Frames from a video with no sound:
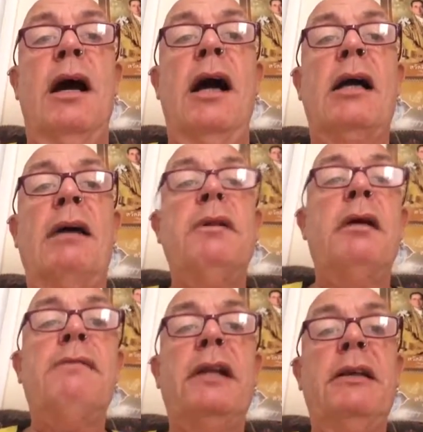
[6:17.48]
Okay, well,
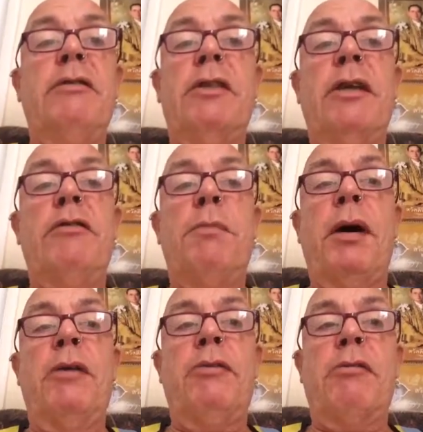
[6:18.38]
hopefully this will
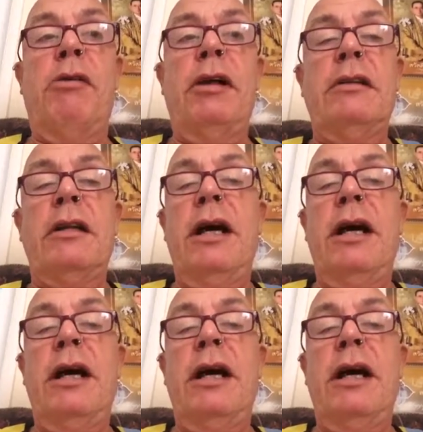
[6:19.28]
post all right today,